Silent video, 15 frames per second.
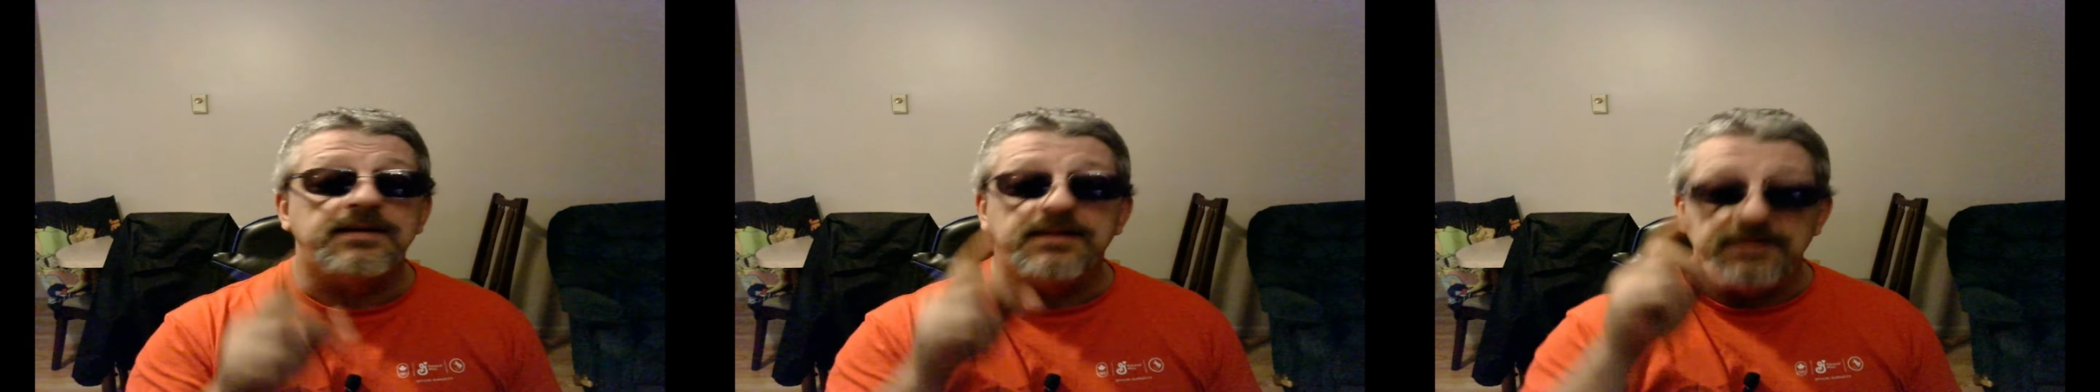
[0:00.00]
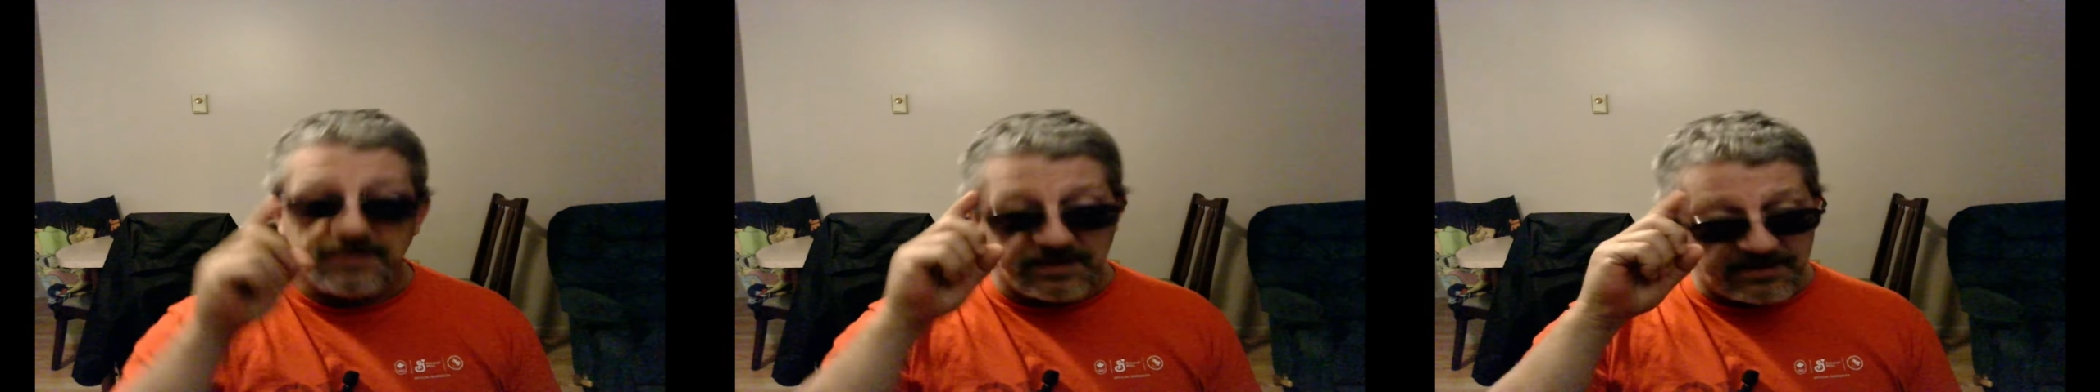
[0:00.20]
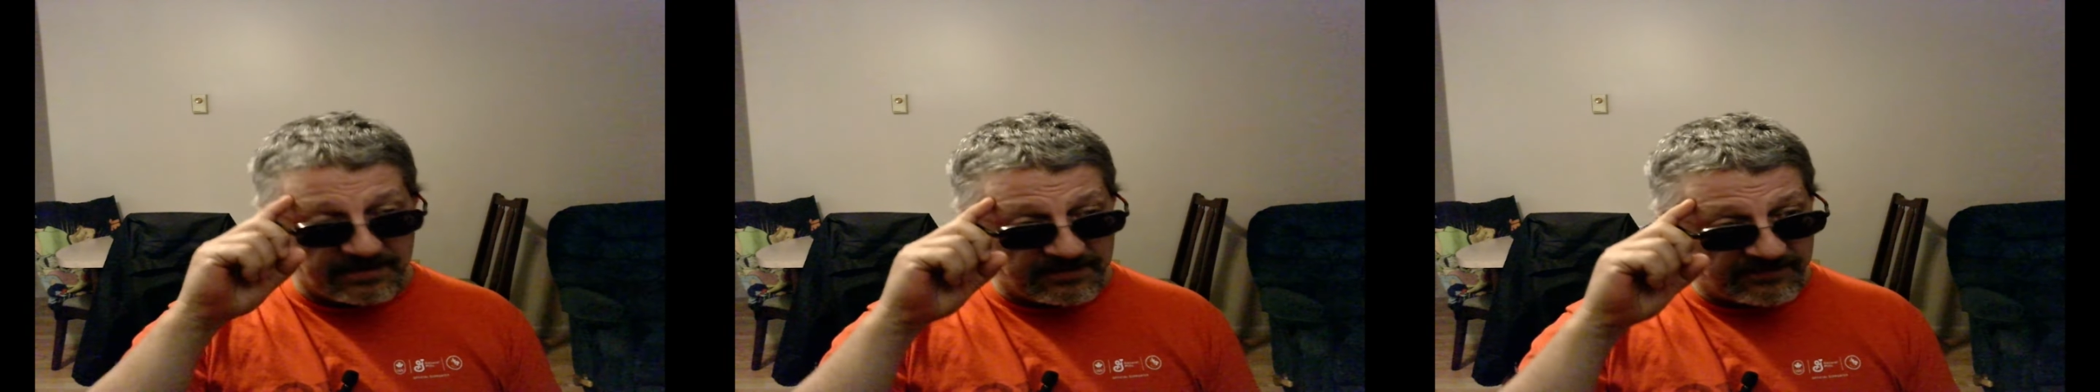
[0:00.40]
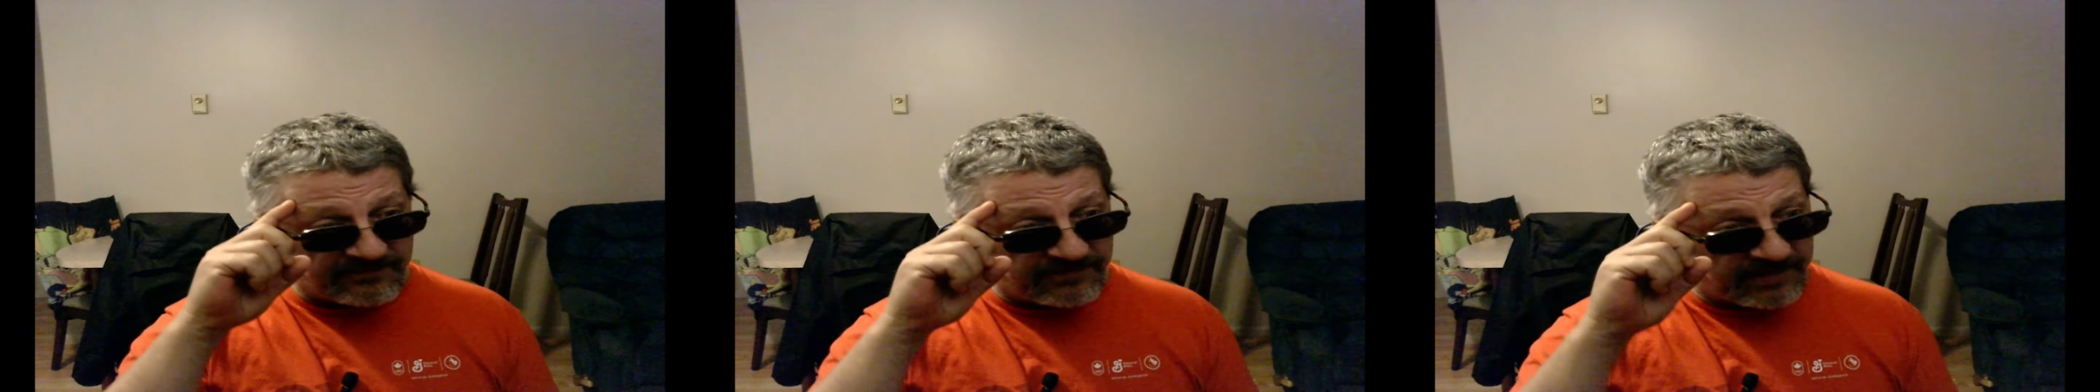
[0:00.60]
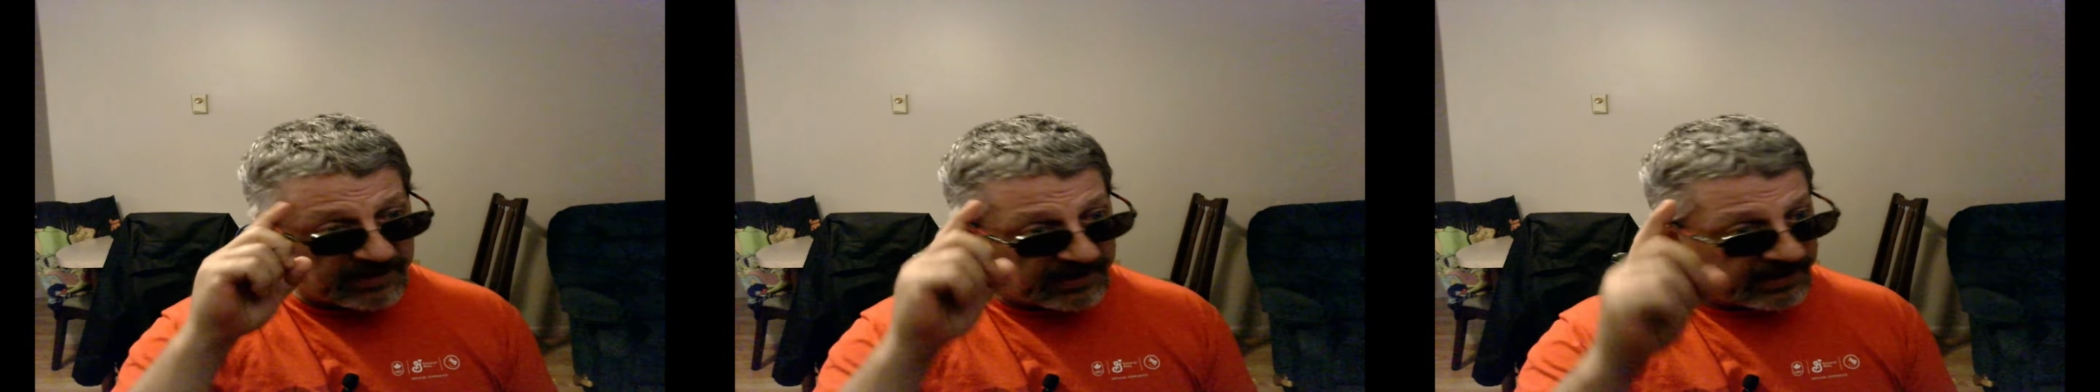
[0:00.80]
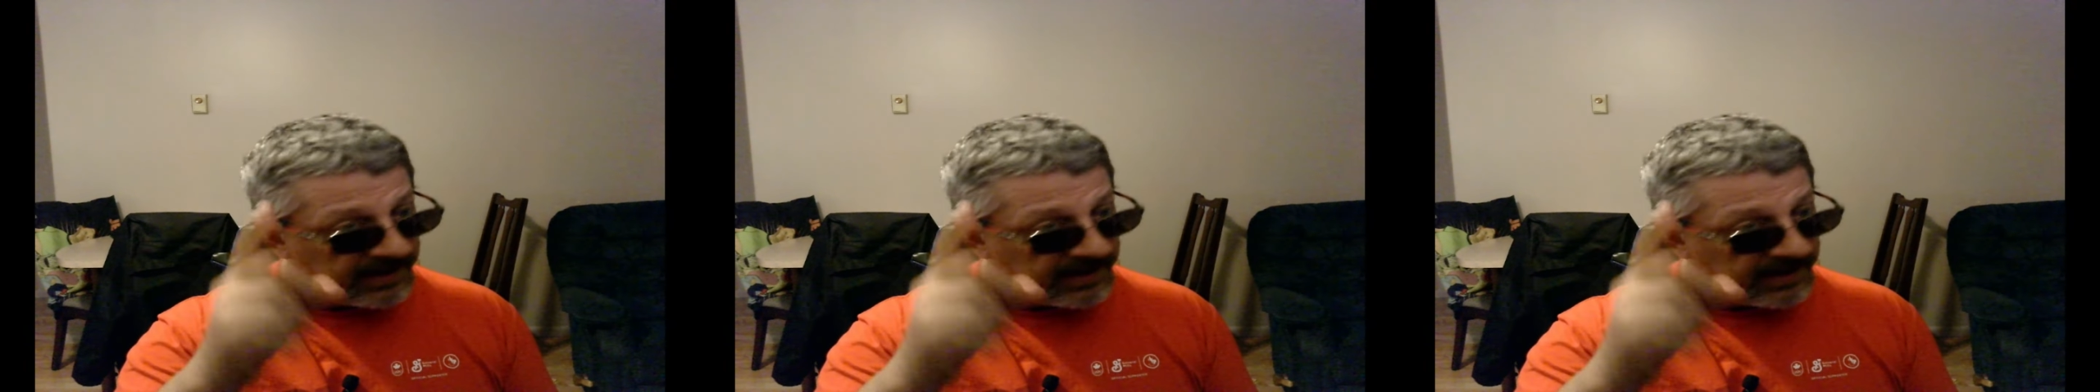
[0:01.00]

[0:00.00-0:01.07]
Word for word: love, and